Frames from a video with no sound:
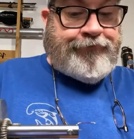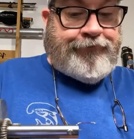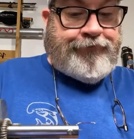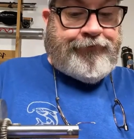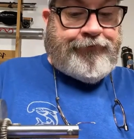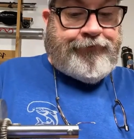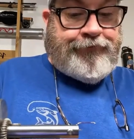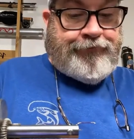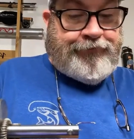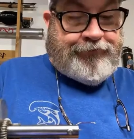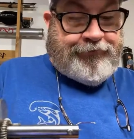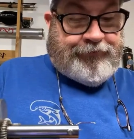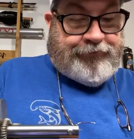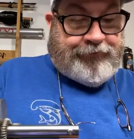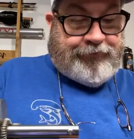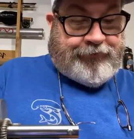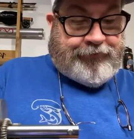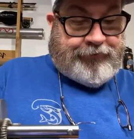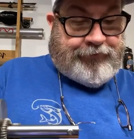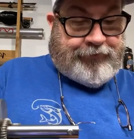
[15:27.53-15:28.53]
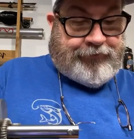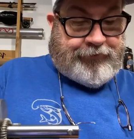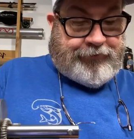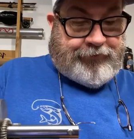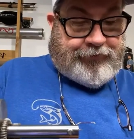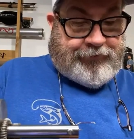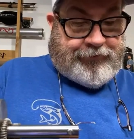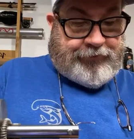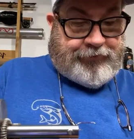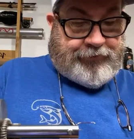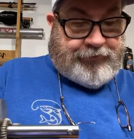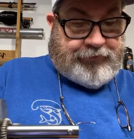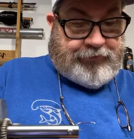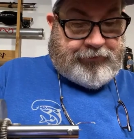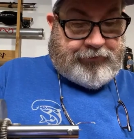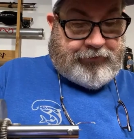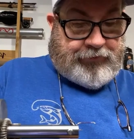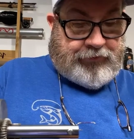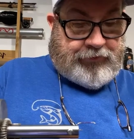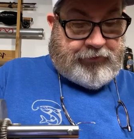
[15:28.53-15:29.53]

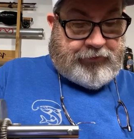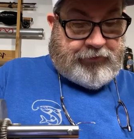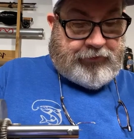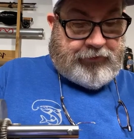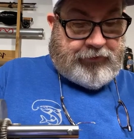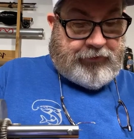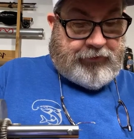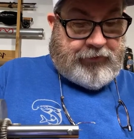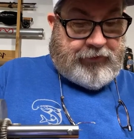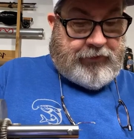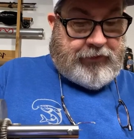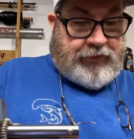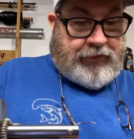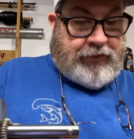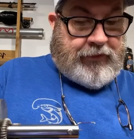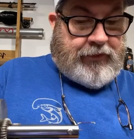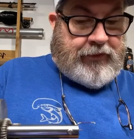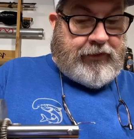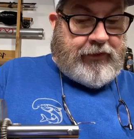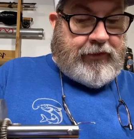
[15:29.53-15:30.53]
Nothing is said.